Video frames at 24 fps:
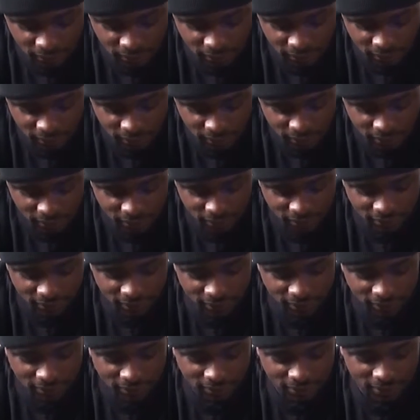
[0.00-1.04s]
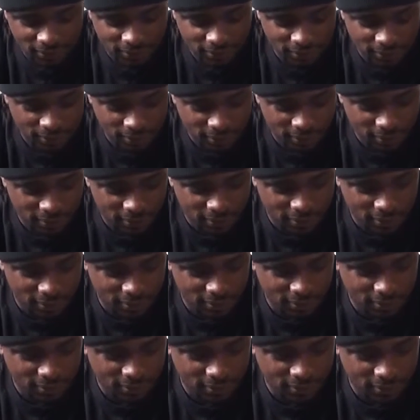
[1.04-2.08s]

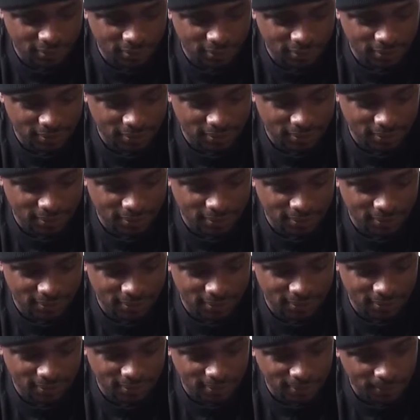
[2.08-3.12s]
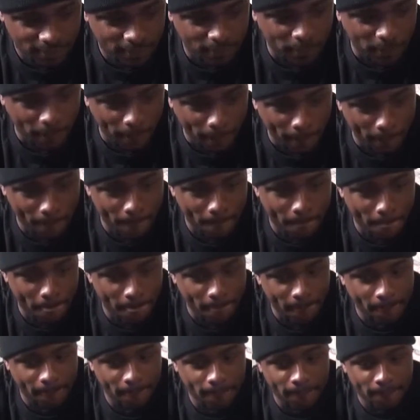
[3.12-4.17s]

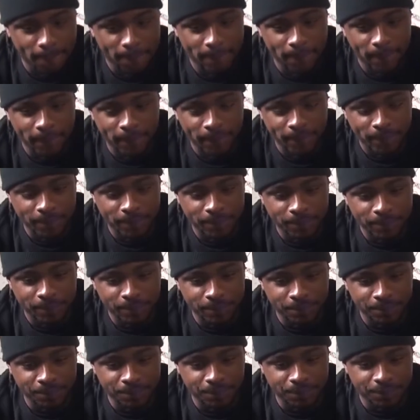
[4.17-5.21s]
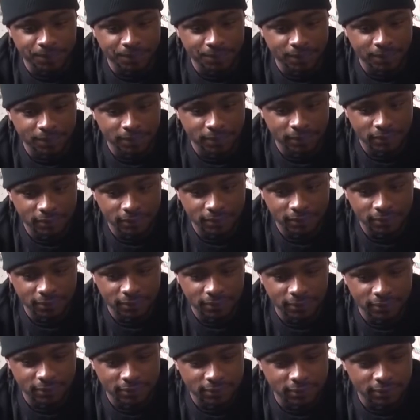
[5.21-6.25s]

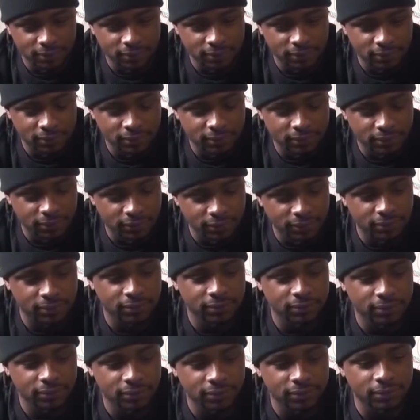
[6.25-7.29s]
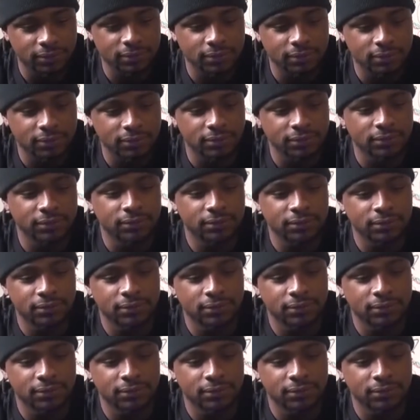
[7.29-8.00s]
(not speaking)